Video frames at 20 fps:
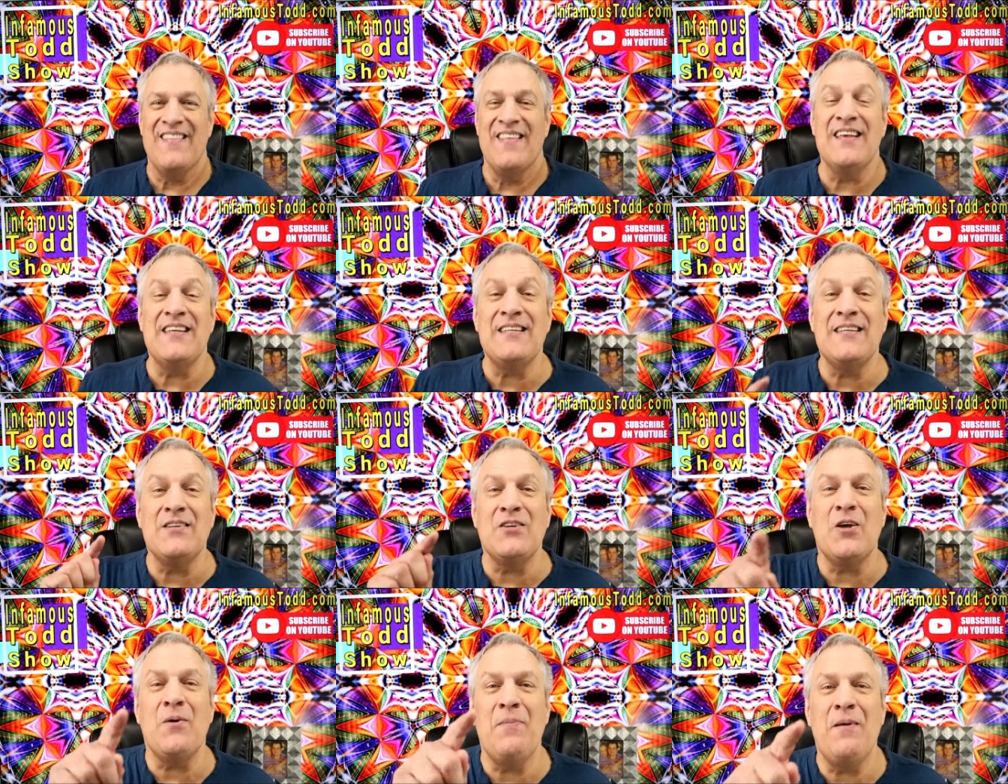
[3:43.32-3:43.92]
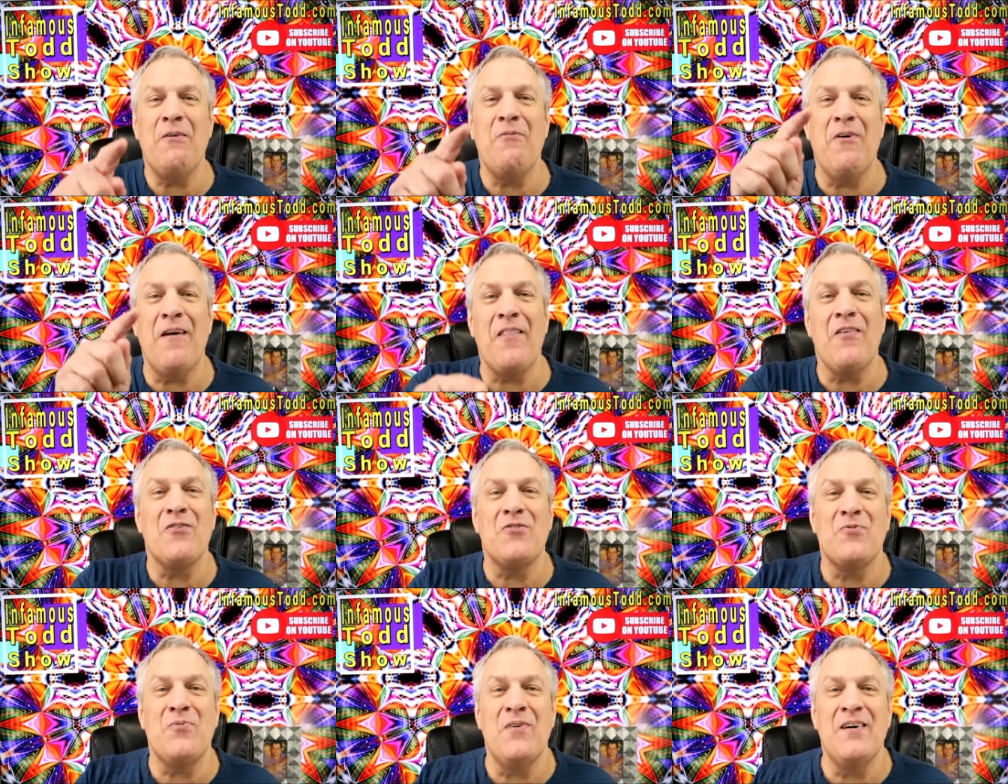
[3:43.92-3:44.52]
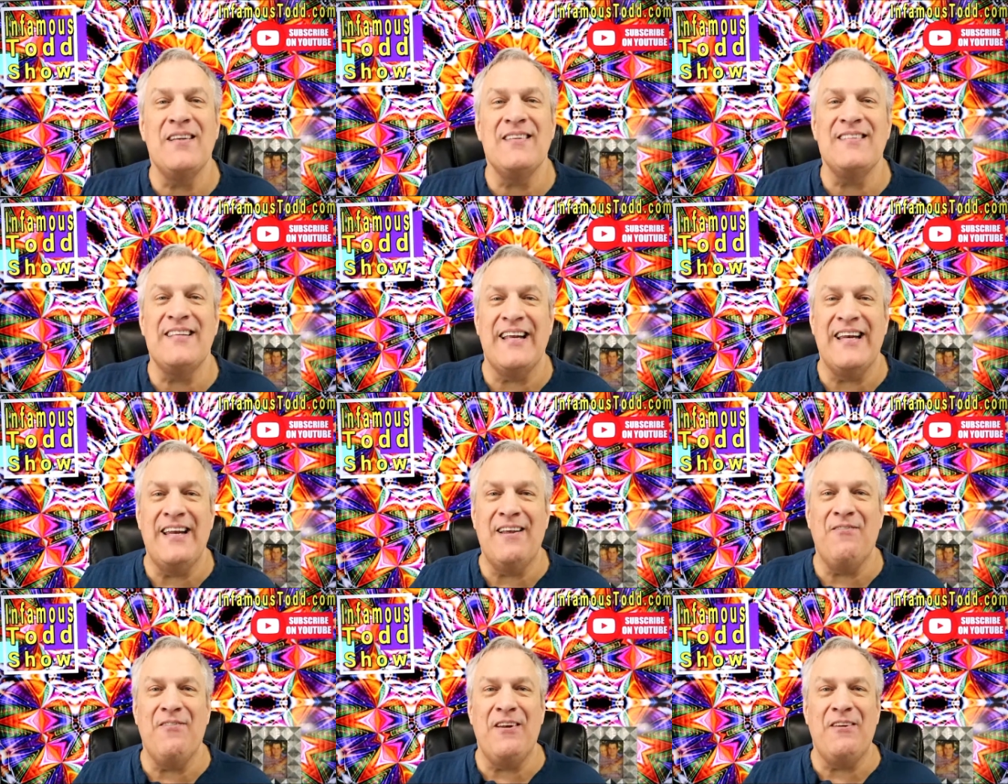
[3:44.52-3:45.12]
This is going to be one of those ones
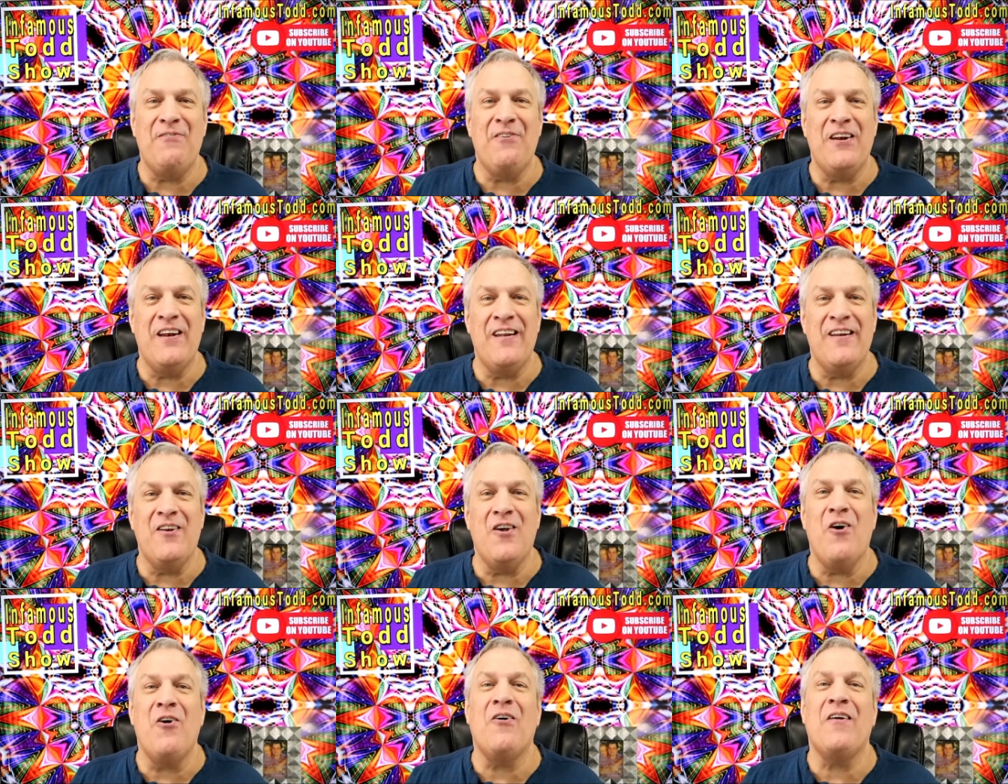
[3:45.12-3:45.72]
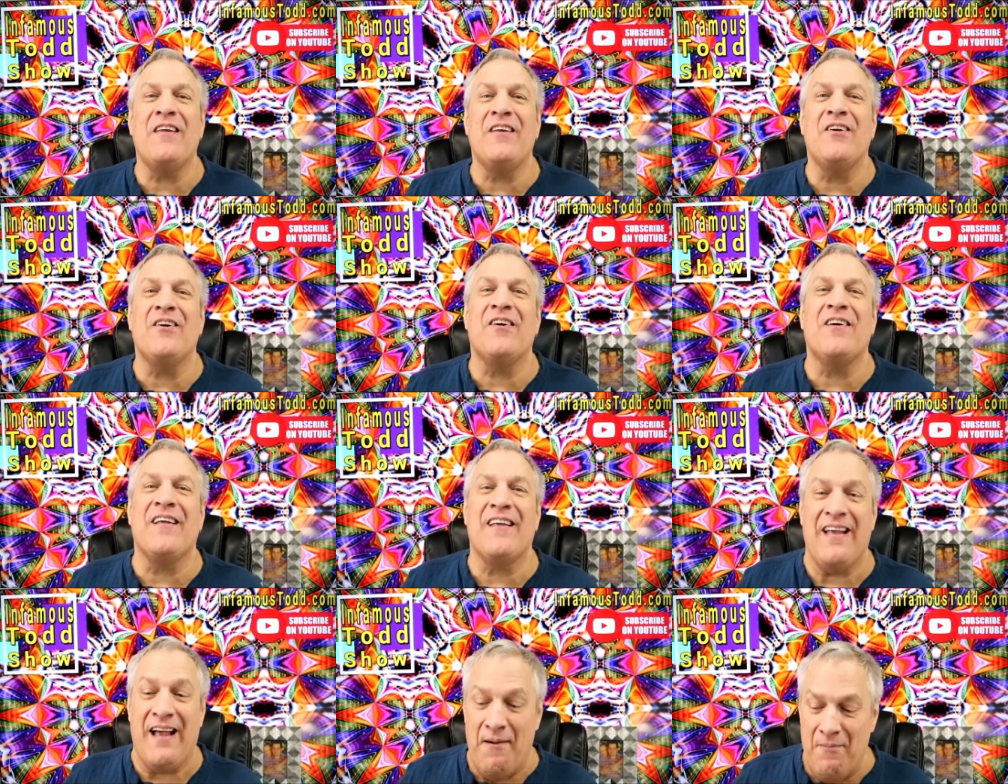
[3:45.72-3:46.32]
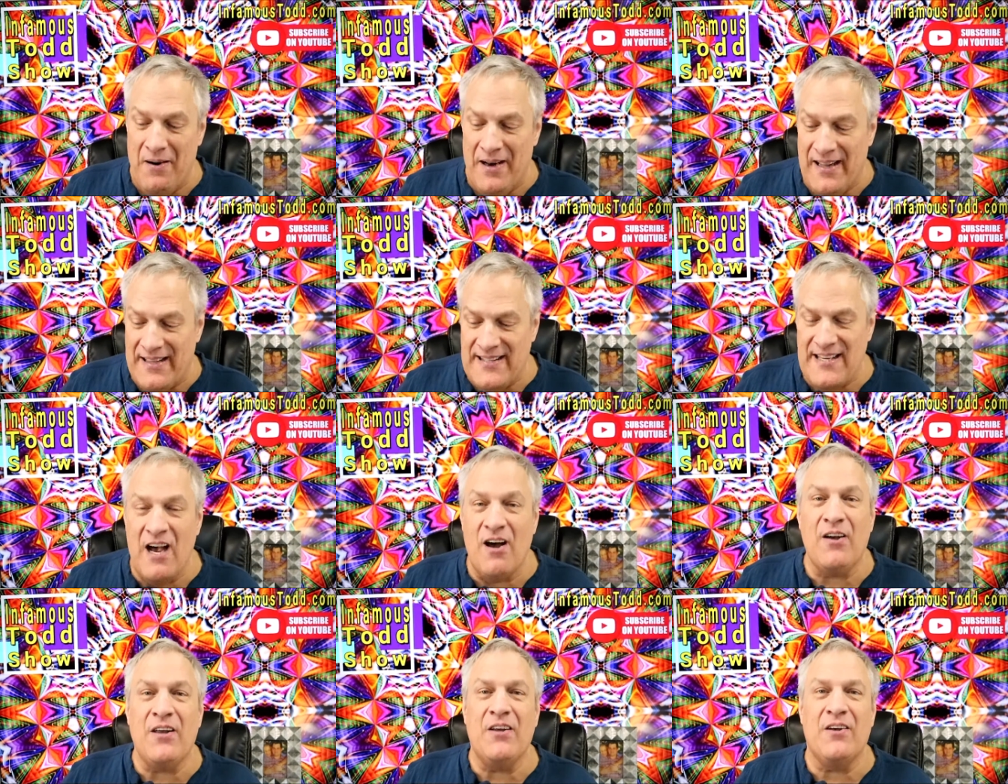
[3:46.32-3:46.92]
that even if you didn't know it, you're, I'm going to
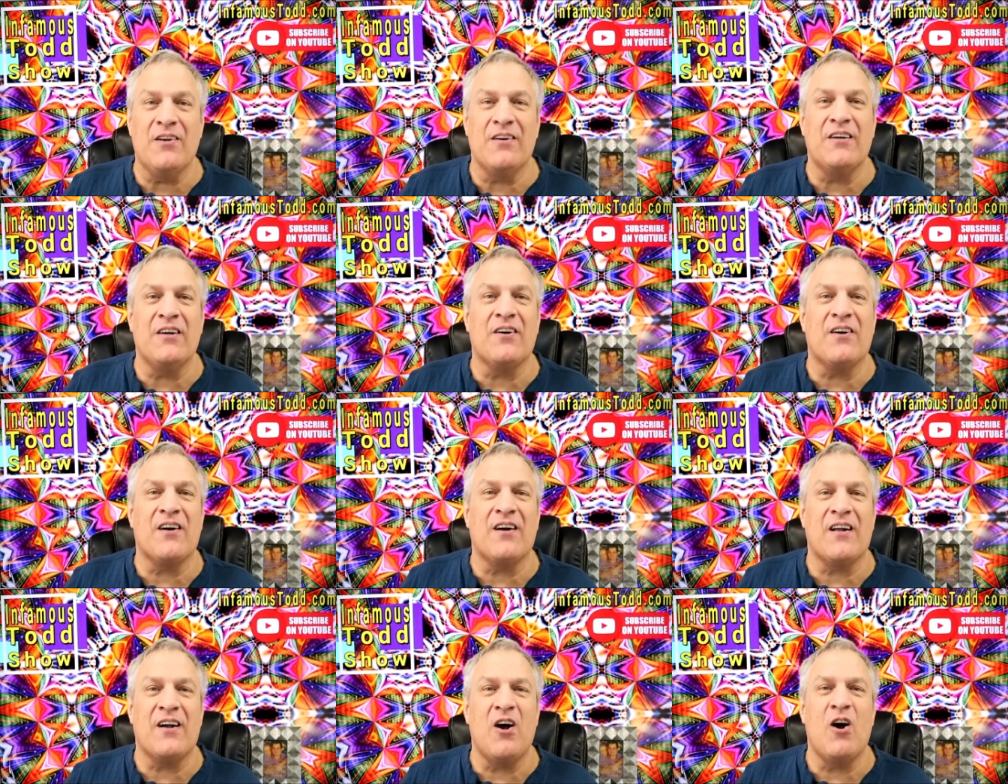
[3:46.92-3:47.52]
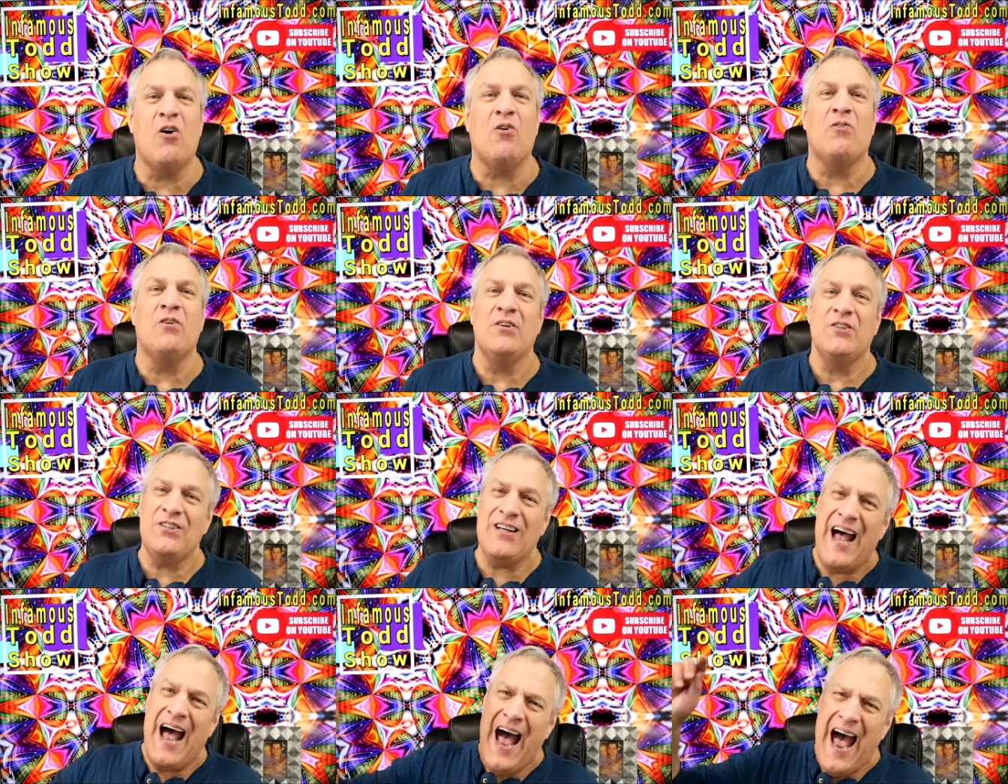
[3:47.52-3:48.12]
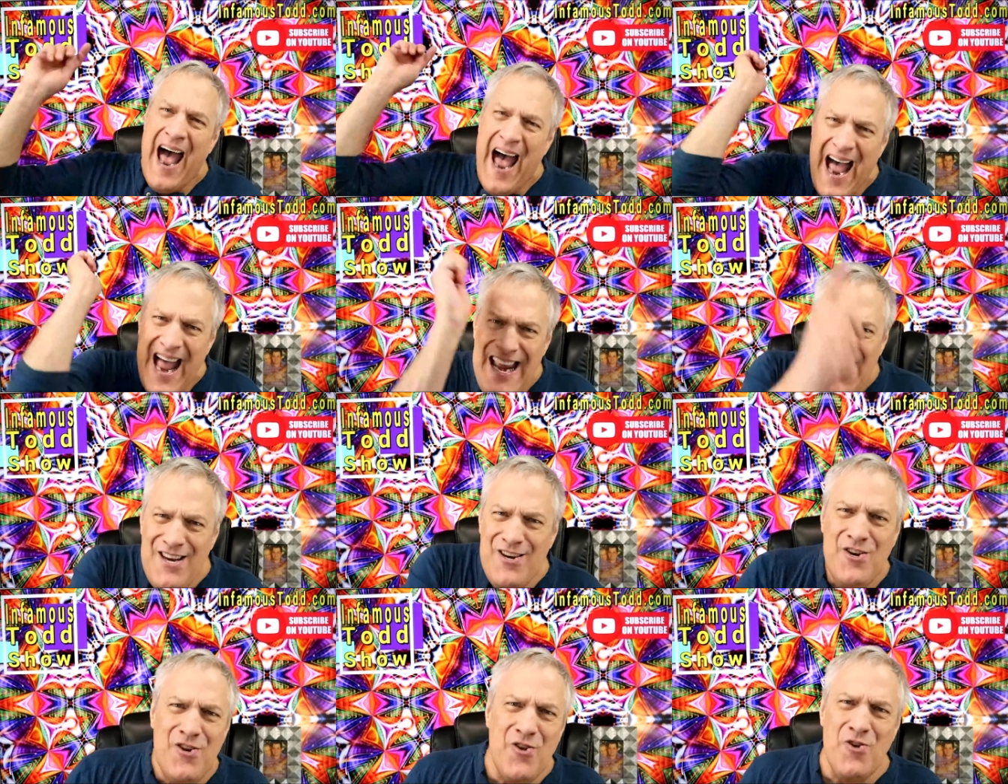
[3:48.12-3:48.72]
tell you and you're going to go,
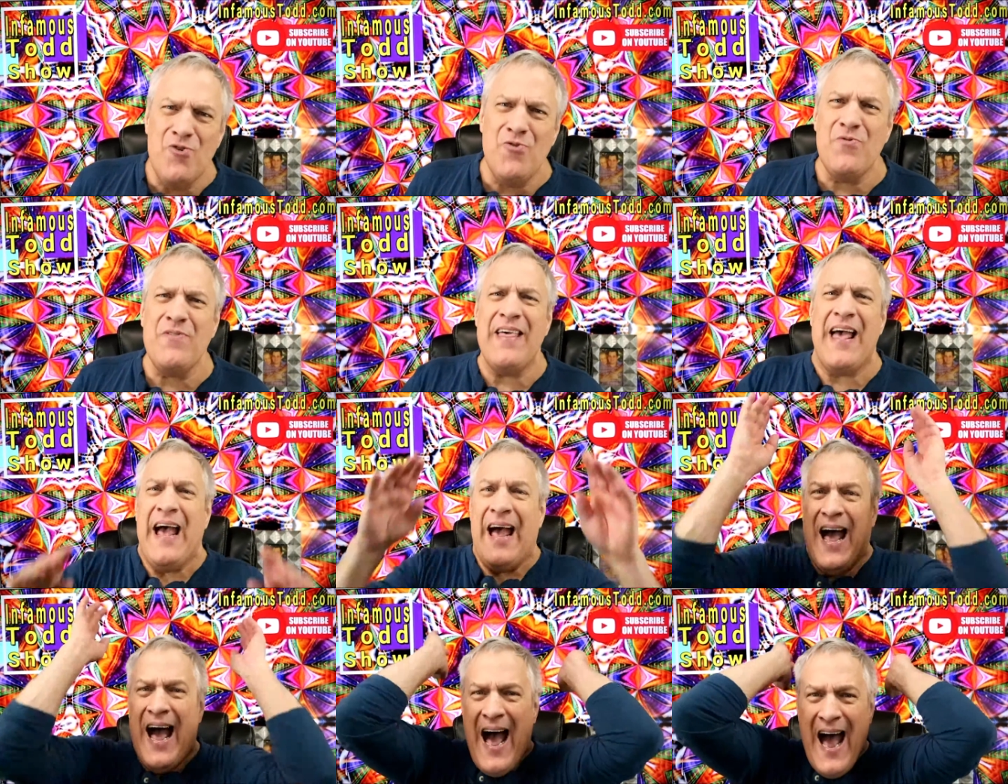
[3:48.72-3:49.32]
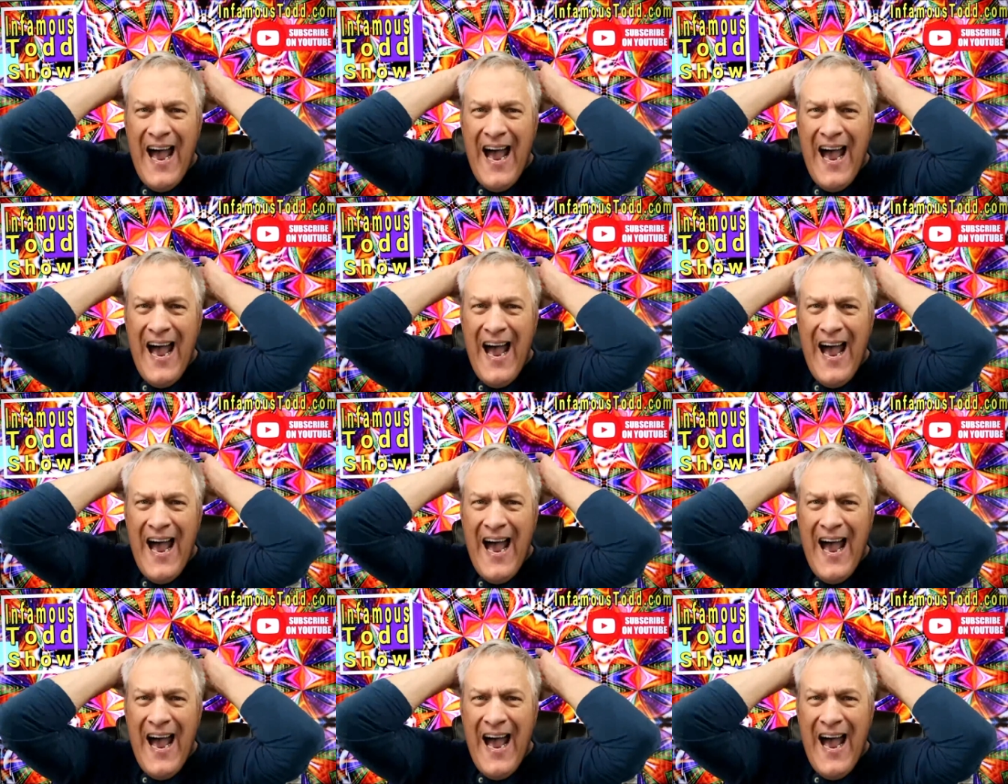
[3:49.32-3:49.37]
I knew that.